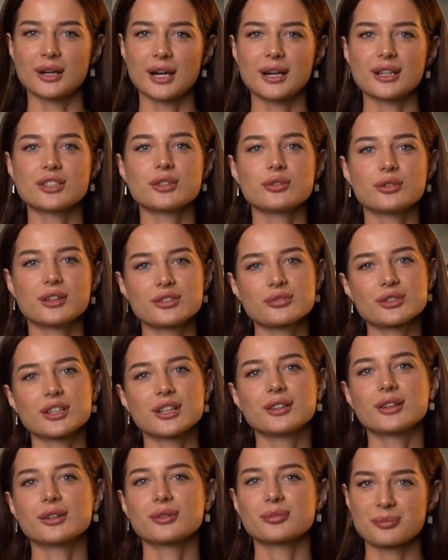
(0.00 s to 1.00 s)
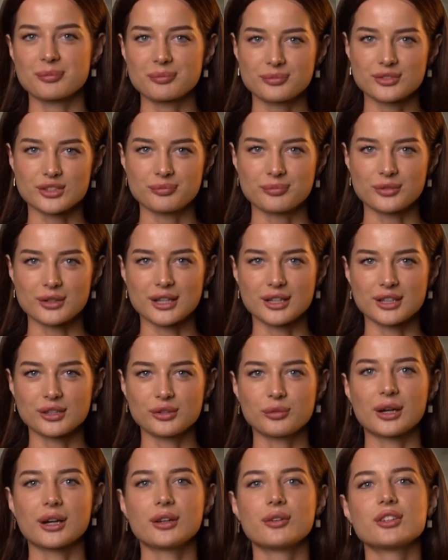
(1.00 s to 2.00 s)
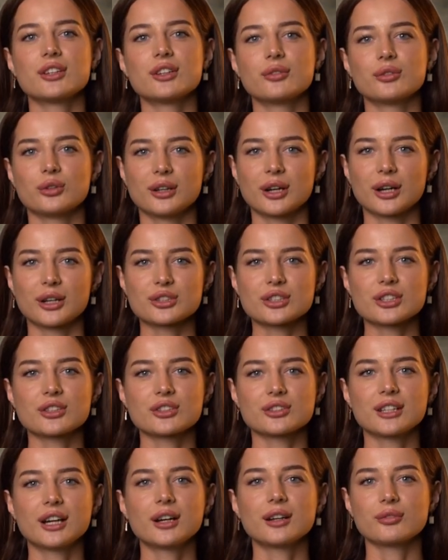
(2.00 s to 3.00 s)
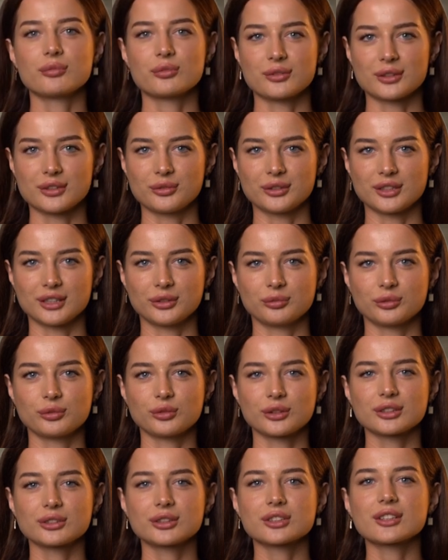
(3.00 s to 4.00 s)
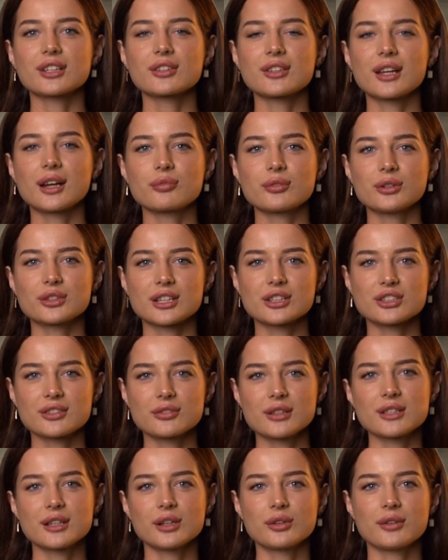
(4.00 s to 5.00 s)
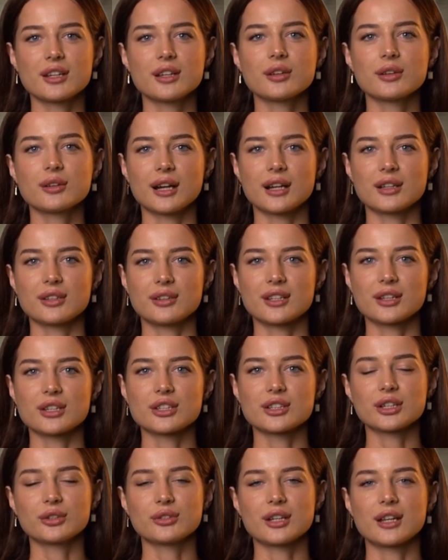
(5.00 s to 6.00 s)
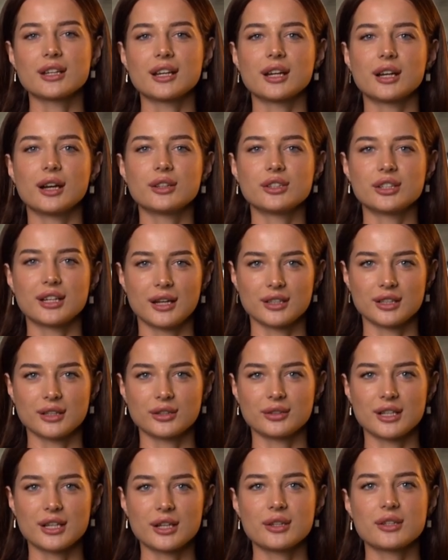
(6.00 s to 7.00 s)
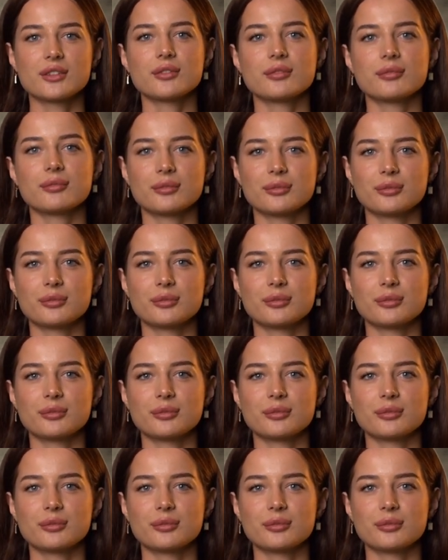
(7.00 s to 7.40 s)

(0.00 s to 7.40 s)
As you can see, defining relative clauses are really important in helping us be clear and specific in our sentences.